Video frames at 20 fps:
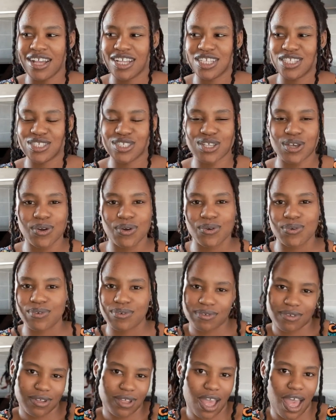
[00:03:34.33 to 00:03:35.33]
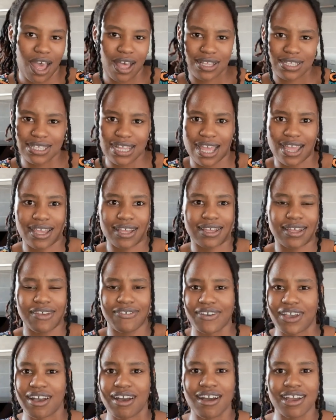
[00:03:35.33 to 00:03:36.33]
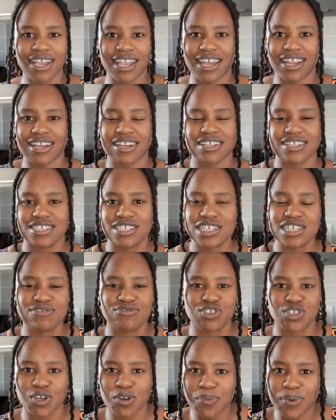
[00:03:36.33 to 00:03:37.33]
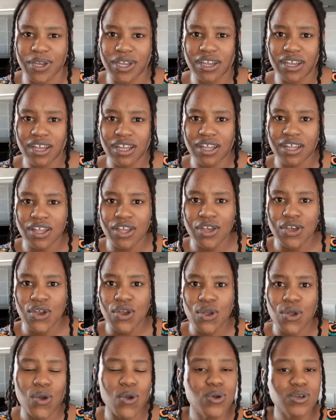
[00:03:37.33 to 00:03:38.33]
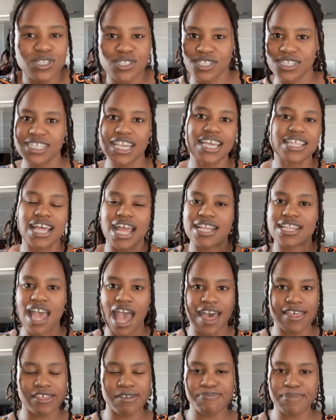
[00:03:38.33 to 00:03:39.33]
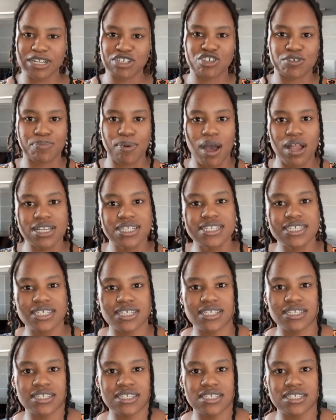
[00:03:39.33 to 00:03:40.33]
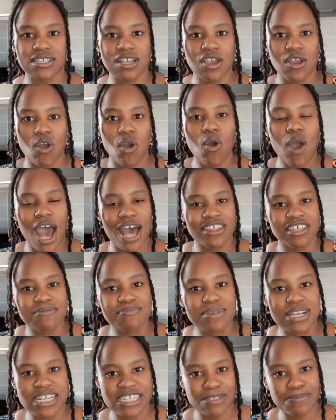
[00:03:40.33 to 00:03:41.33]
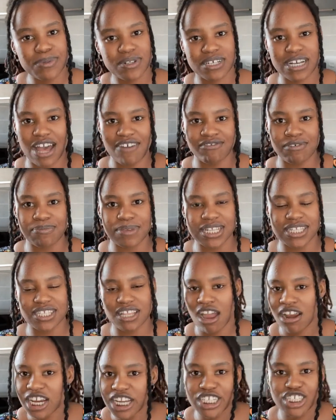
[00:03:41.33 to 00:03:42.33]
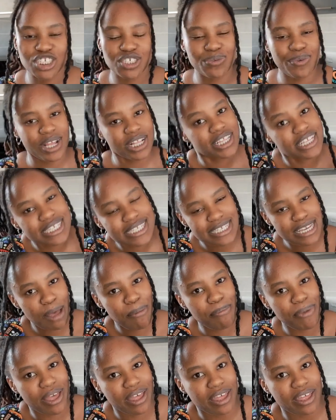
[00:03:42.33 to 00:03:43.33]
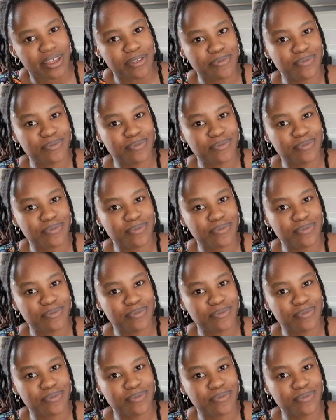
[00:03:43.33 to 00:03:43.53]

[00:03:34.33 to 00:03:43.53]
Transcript: So I was like, if I can't get it in the city of Joburg, who's to say that other metropolitans or other municipal governments are issuing this number?